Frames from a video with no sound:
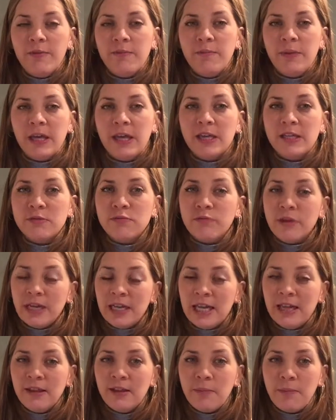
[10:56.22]
because
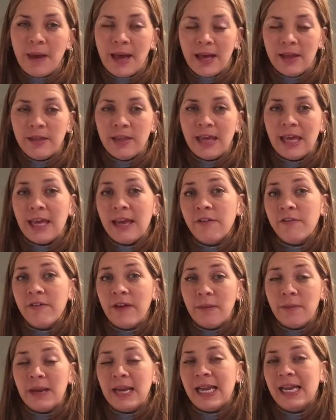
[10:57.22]
really the
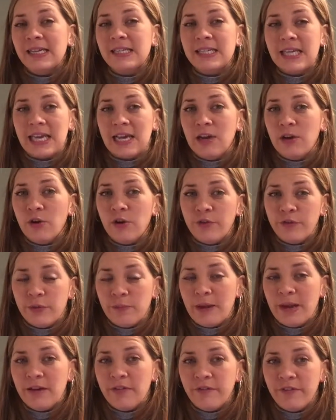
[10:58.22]
family are seeing a lot of the
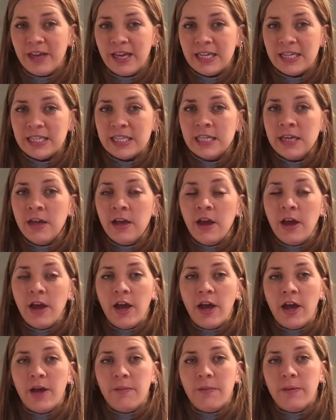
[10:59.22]
benefit,
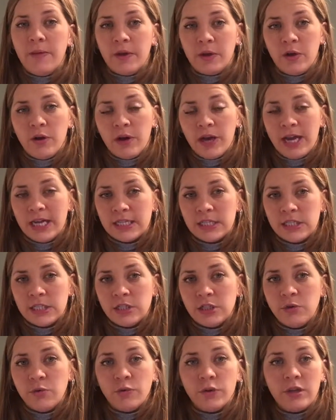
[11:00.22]
and the client has to
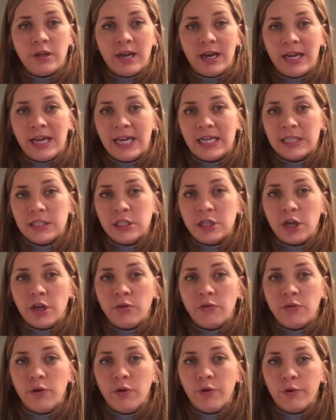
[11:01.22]
do, or the nanny has to go
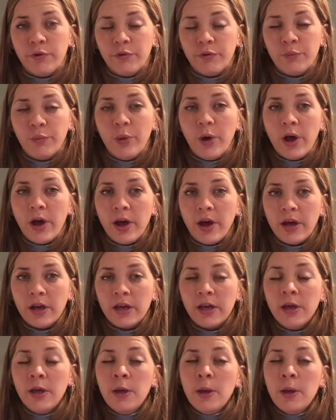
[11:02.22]
a lot of the work,